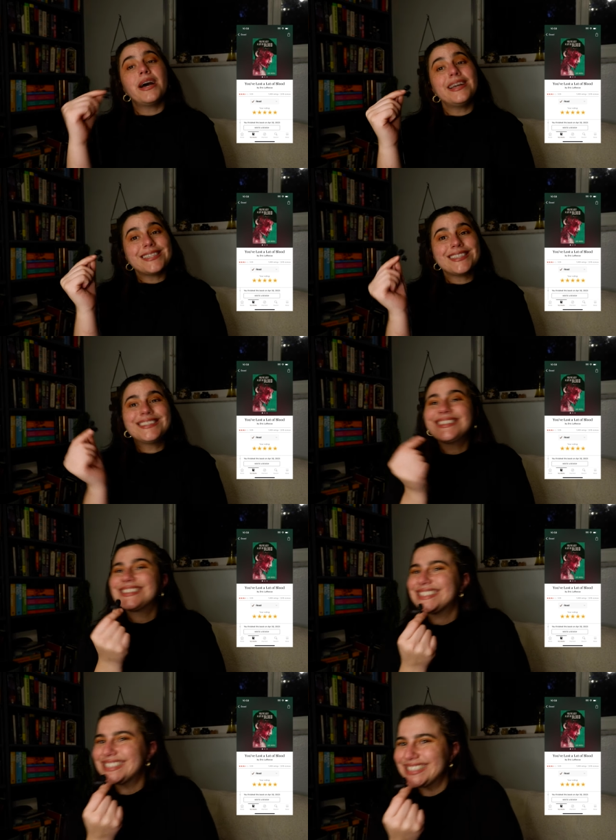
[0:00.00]
but
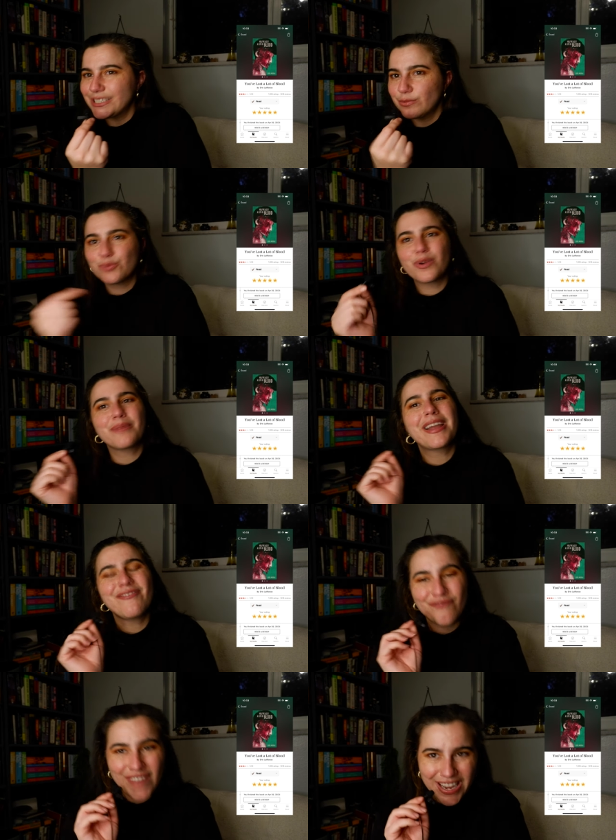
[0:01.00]
it was one of
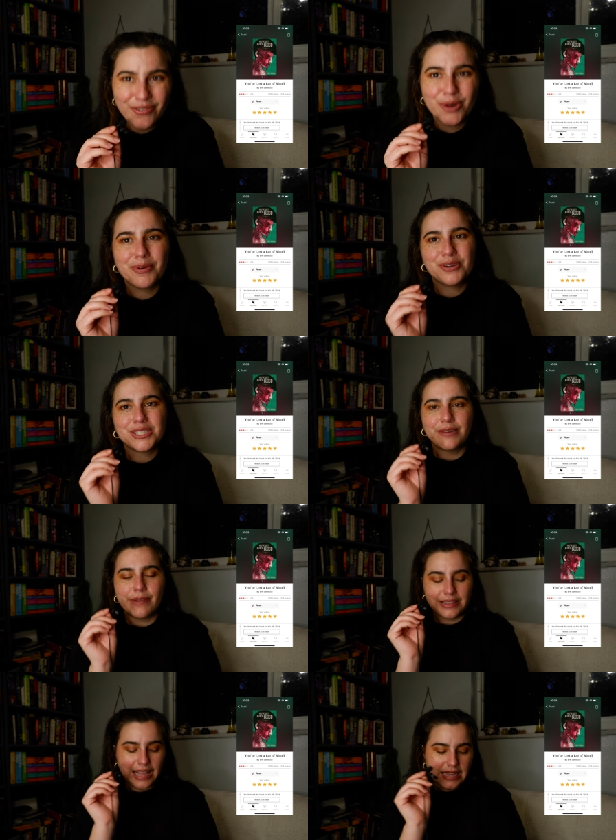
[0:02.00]
my favorite books I
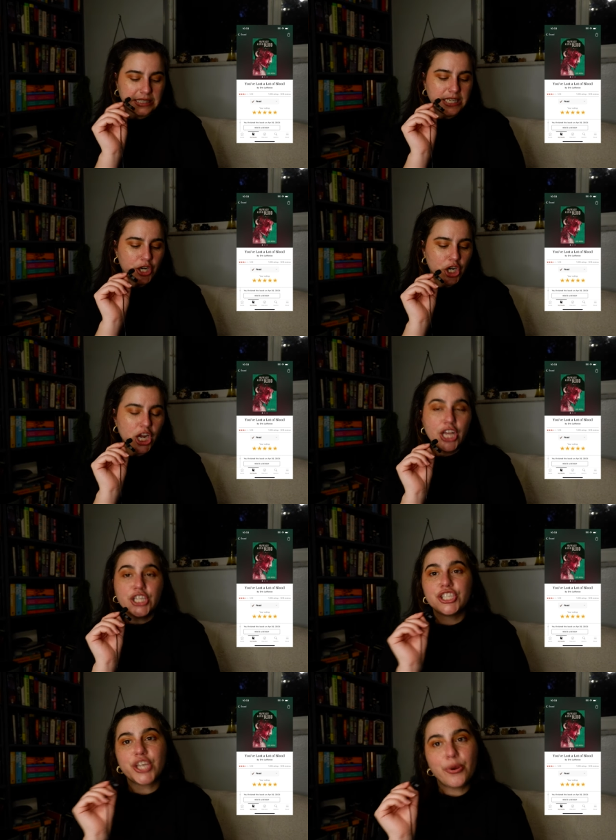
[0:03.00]
read last year.
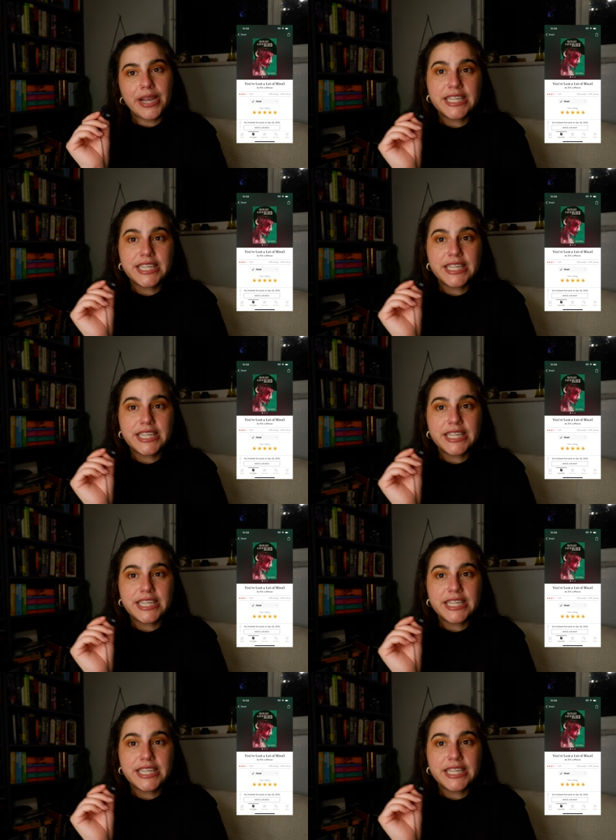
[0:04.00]
So